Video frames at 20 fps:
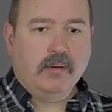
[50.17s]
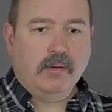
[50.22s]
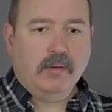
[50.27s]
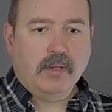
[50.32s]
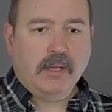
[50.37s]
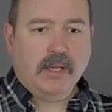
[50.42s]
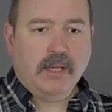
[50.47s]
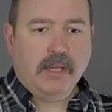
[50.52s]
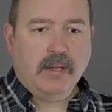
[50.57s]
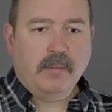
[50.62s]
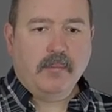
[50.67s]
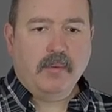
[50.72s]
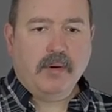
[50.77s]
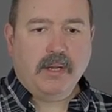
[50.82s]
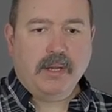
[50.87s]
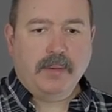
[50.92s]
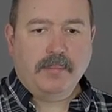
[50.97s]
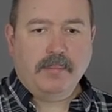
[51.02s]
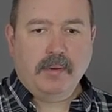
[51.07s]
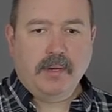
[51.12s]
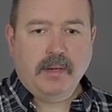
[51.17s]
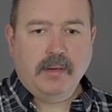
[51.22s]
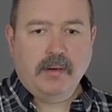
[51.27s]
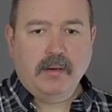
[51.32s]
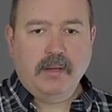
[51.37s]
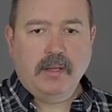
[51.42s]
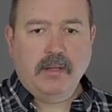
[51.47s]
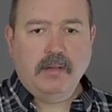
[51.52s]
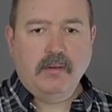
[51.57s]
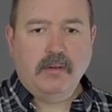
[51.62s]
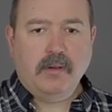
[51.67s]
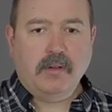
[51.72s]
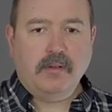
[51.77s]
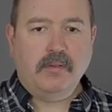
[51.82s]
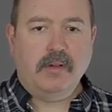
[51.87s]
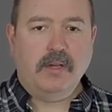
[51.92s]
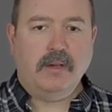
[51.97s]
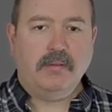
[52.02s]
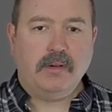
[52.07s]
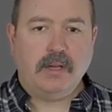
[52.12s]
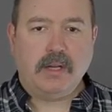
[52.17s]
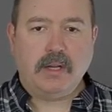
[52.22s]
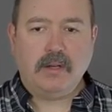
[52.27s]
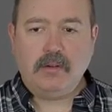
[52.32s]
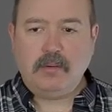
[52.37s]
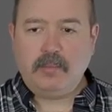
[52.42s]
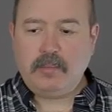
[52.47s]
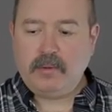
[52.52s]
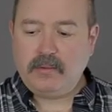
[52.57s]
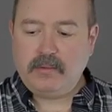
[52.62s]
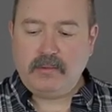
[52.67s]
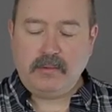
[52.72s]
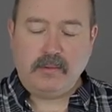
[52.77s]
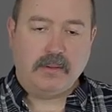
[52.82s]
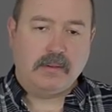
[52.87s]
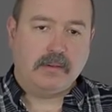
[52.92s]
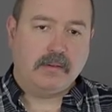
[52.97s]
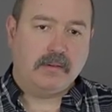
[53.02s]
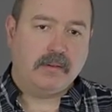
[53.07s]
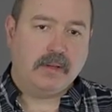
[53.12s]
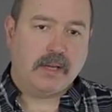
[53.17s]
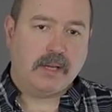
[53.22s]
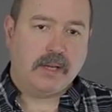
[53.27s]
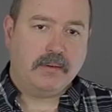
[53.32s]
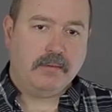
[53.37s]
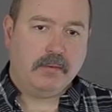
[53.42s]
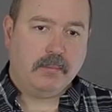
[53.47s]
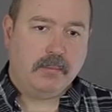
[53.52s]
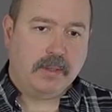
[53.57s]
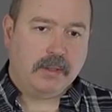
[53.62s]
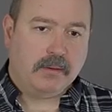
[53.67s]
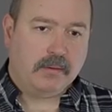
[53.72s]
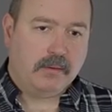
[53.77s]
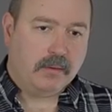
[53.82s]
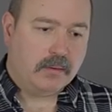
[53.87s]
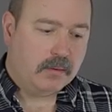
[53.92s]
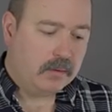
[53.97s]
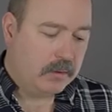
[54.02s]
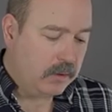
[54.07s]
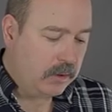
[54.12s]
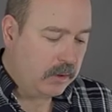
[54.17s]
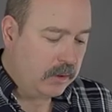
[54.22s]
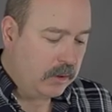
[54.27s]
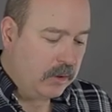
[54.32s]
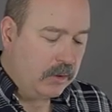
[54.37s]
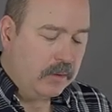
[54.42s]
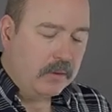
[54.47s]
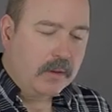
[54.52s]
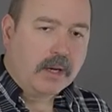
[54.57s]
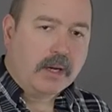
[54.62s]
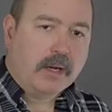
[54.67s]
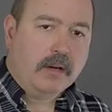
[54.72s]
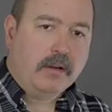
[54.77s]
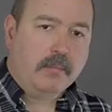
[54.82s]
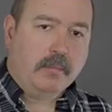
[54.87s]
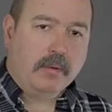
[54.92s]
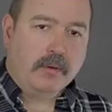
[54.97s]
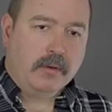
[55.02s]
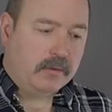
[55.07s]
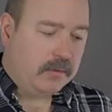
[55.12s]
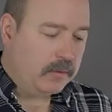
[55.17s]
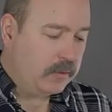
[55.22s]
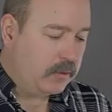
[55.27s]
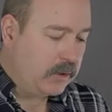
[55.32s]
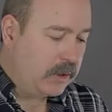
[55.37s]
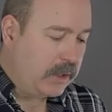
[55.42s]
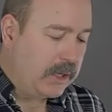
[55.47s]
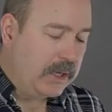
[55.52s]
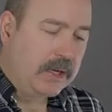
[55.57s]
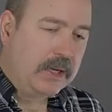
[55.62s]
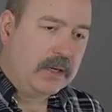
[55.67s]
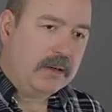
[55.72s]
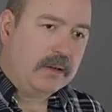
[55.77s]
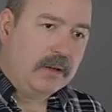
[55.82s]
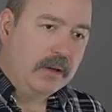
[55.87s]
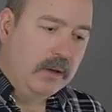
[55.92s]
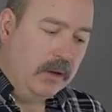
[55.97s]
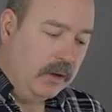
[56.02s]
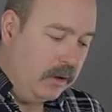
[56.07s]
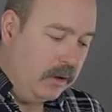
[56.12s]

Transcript: you're the camera operator, and you also have an audio person that does not have a mixer, the audio person can't